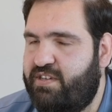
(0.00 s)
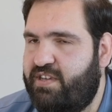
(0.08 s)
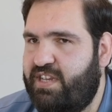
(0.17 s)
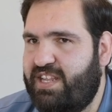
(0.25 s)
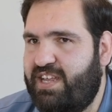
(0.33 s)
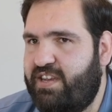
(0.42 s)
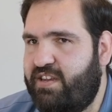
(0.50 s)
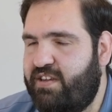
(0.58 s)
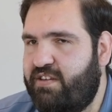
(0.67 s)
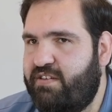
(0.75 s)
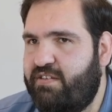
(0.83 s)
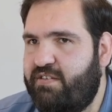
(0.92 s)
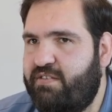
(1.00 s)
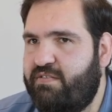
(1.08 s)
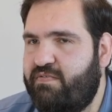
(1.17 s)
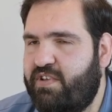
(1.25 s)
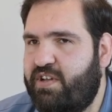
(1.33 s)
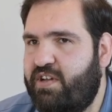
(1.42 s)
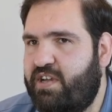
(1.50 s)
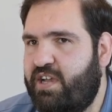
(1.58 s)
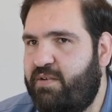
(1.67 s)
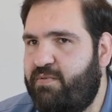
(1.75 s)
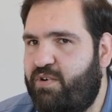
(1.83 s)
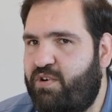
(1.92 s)
And then we
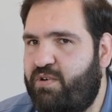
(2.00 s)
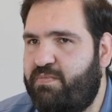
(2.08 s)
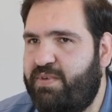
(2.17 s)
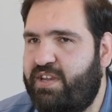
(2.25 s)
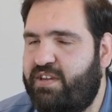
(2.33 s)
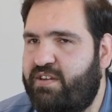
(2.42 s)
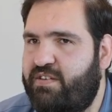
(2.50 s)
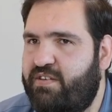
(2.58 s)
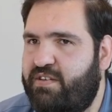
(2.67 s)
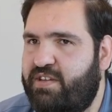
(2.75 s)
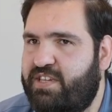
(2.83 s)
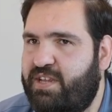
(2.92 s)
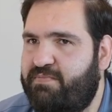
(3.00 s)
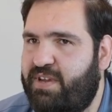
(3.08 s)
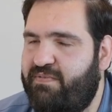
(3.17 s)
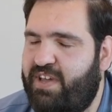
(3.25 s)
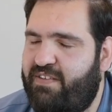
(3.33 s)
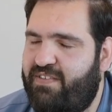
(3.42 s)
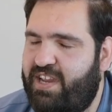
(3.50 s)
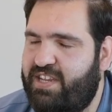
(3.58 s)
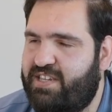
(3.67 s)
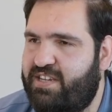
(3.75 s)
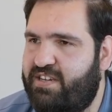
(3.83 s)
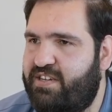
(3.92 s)
come home, and sometimes we have
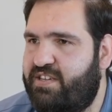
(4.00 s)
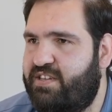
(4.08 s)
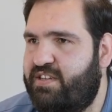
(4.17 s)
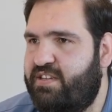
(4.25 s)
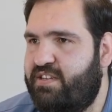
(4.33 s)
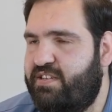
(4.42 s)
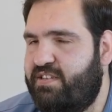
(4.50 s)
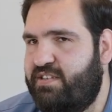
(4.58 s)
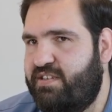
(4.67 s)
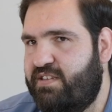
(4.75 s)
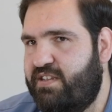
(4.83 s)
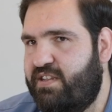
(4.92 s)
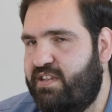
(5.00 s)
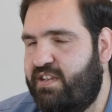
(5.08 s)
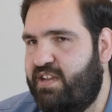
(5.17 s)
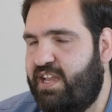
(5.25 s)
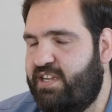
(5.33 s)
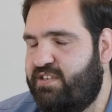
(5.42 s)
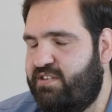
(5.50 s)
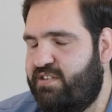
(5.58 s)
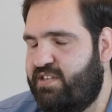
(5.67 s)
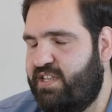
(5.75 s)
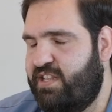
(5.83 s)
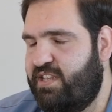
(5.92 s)
lessons,
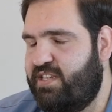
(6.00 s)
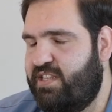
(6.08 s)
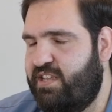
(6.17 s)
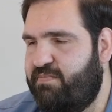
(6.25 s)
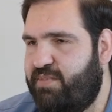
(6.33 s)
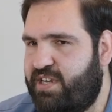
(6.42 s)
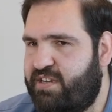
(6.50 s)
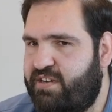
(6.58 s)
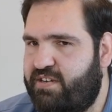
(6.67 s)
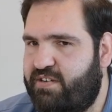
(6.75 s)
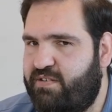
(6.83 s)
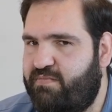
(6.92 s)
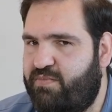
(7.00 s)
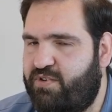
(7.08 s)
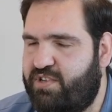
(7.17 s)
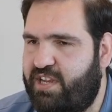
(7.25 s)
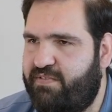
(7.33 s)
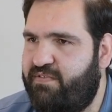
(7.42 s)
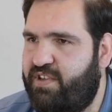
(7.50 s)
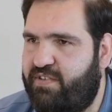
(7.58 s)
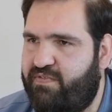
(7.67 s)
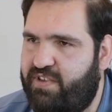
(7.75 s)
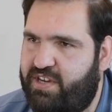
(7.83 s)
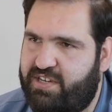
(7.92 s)
lectures and this thing, but mostly we
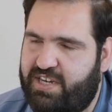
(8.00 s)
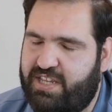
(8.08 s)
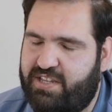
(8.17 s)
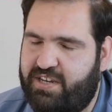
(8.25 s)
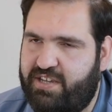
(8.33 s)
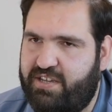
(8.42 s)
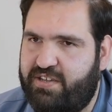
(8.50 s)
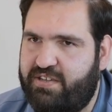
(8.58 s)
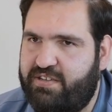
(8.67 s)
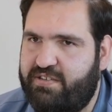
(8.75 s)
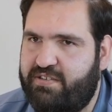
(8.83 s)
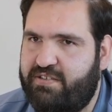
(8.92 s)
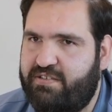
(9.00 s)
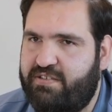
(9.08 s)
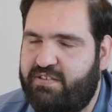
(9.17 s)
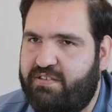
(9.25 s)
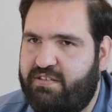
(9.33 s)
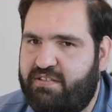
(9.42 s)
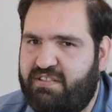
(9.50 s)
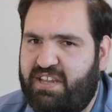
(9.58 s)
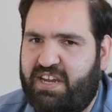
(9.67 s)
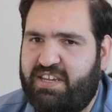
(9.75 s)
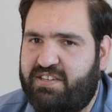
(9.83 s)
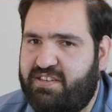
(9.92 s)
finish at 3. Then
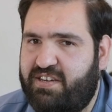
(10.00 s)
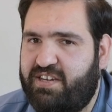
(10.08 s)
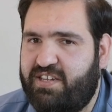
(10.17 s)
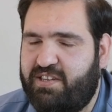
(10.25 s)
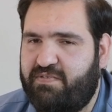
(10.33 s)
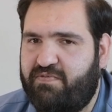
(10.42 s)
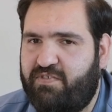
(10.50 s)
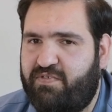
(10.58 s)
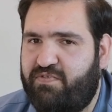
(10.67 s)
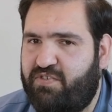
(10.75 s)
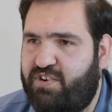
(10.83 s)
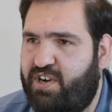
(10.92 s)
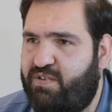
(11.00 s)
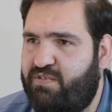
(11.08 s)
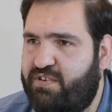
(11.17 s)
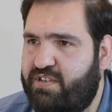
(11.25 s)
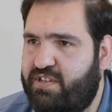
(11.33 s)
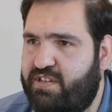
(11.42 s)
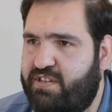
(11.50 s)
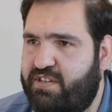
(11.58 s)
I study for 4 hours.